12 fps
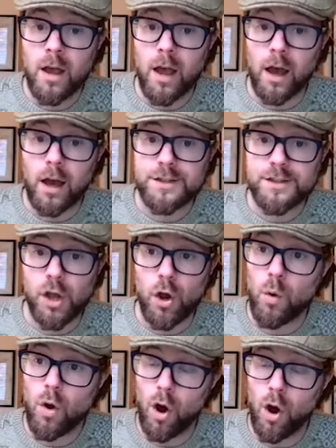Uh,
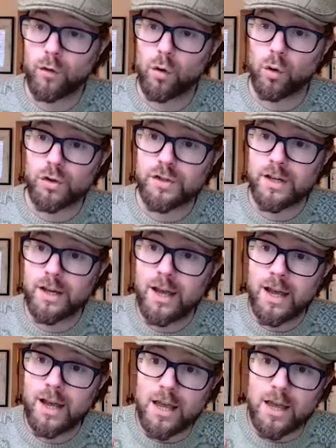so, of course,
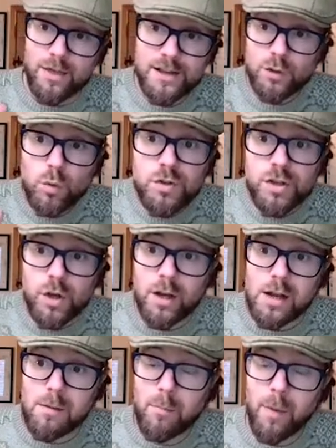This also
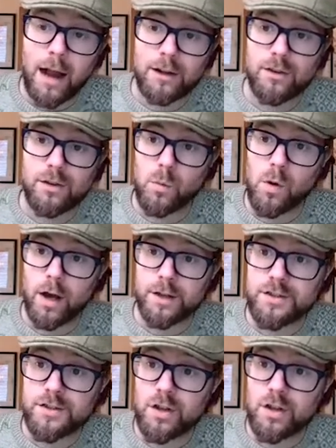can impact the wine
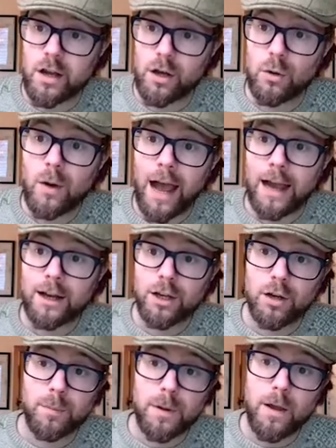style and
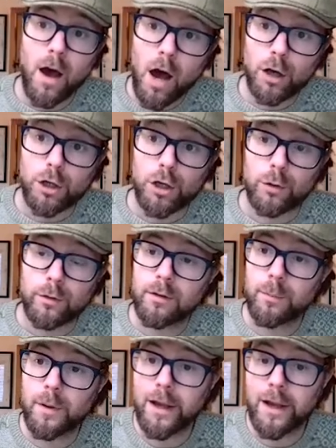could be argued to
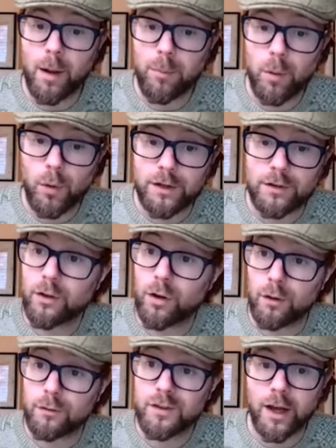be a point
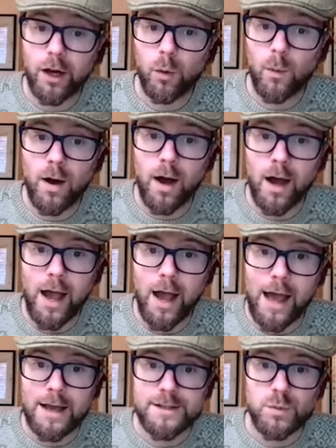of terroir
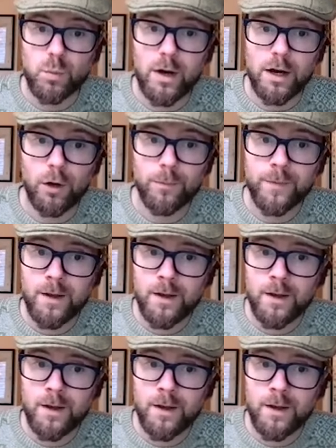as well.